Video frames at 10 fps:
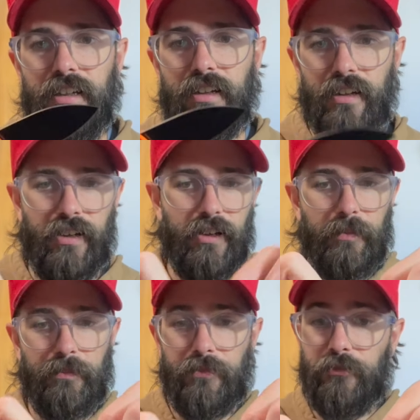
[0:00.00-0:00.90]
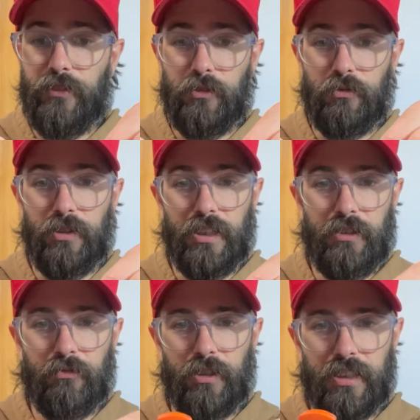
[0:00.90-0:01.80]
Um, feels really,
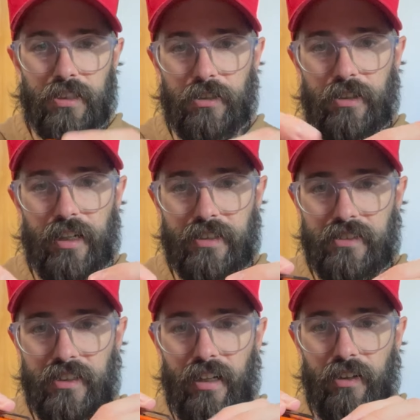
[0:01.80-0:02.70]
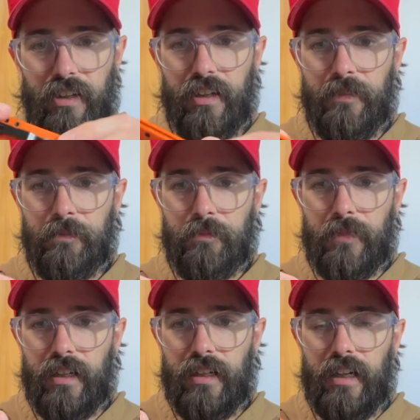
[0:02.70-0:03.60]
really good and solid.
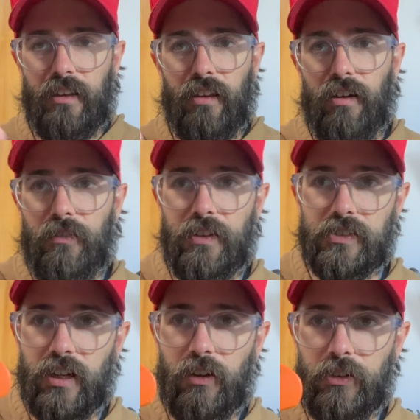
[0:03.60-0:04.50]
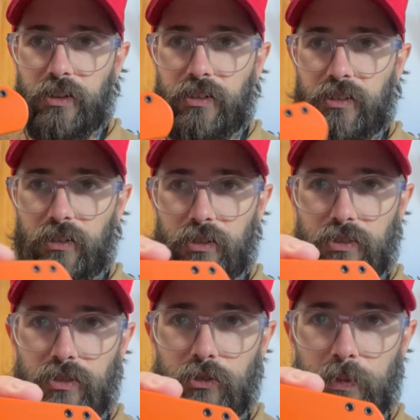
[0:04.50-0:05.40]
I love this color. Looks
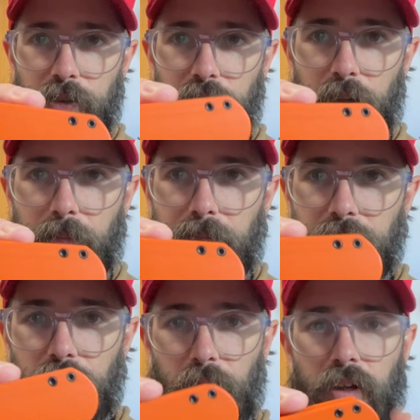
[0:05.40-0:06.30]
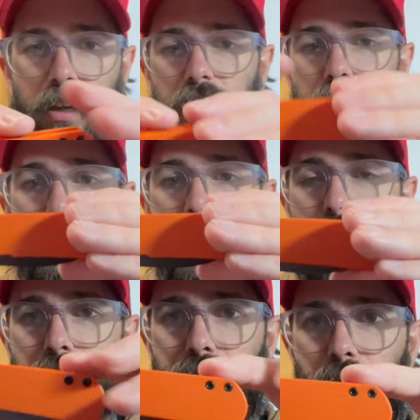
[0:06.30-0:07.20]
super sharp. So, new
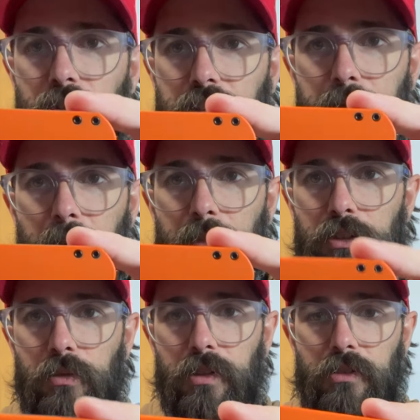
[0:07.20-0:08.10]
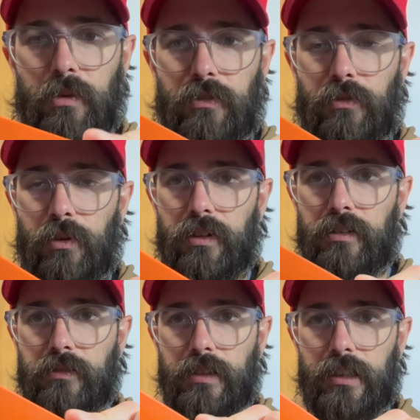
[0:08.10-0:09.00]
color for September 2024.
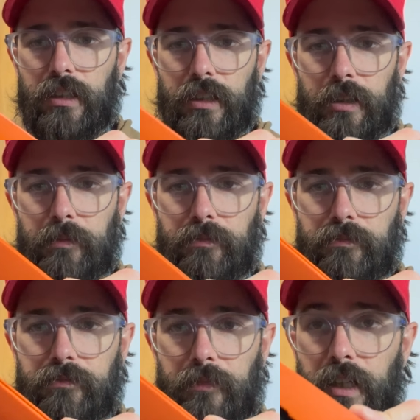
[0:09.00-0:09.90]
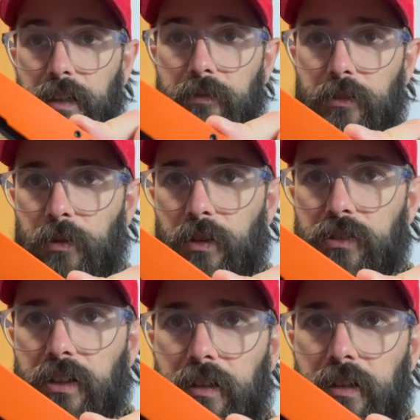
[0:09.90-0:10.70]
Um, yeah, so what it looks like.